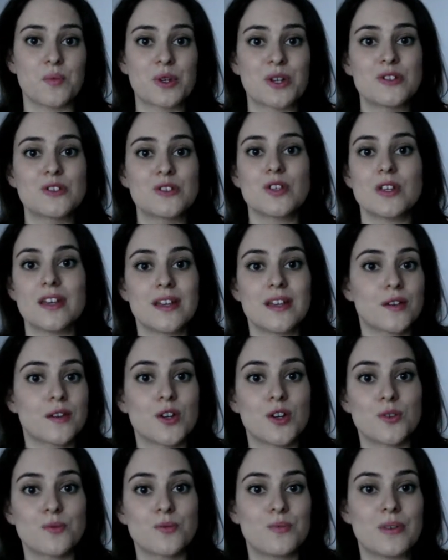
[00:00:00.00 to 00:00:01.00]
because it
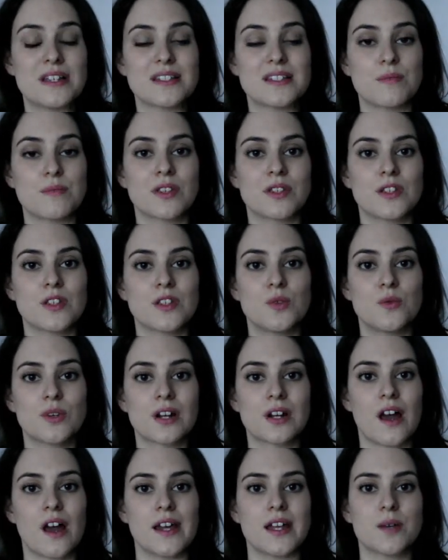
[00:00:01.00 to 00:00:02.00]
could be something that you
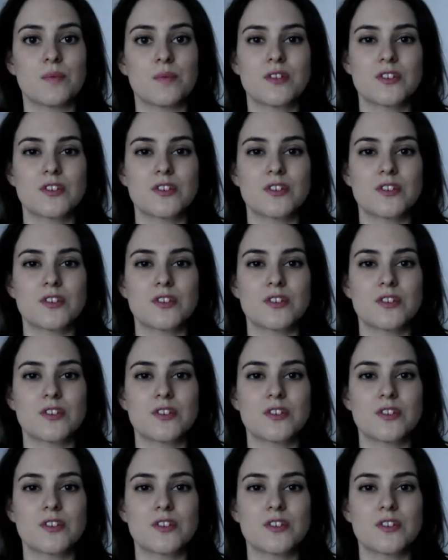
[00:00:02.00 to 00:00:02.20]
would like,